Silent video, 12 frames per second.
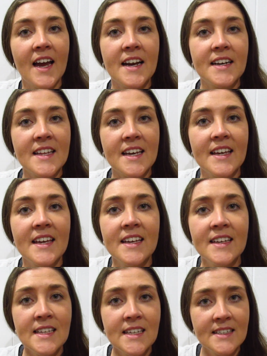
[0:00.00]
had their
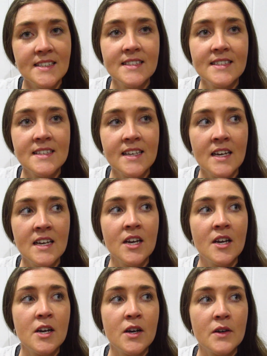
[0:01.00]
kidneys
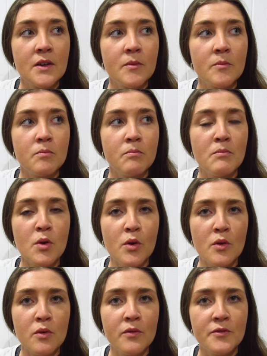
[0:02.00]

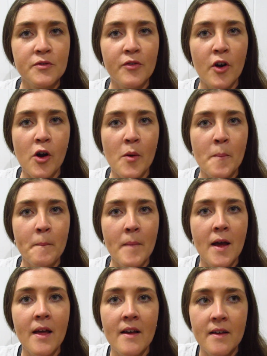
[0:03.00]
moved
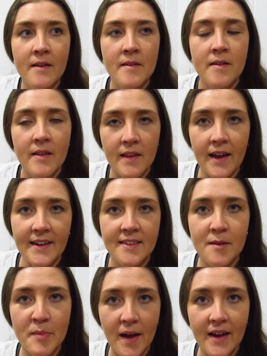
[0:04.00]
from like
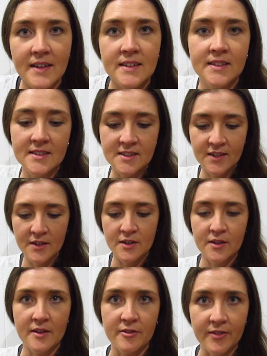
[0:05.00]
the back
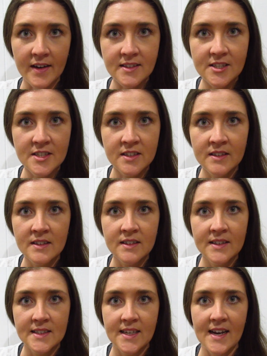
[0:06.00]
to the front,
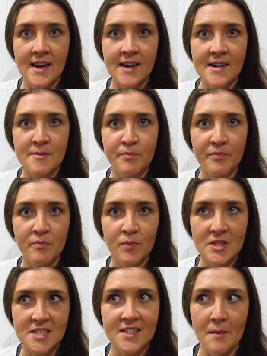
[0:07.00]

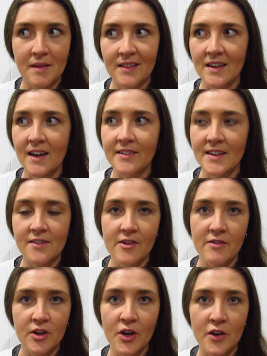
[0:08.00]
which is something that I'd never
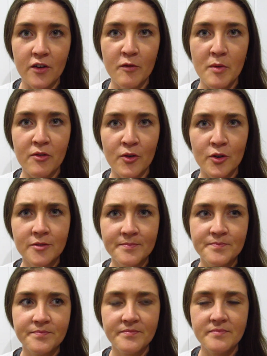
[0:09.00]
even heard of before.
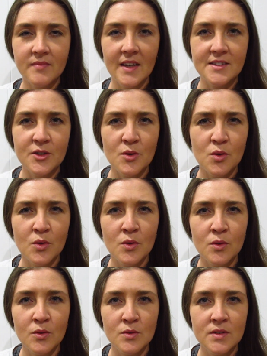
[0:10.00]
It's
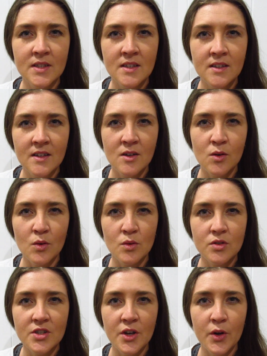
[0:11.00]
called
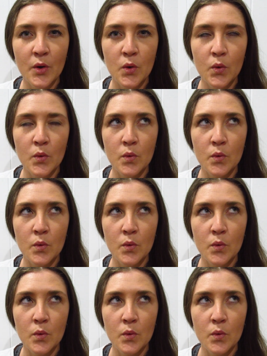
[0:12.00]
auto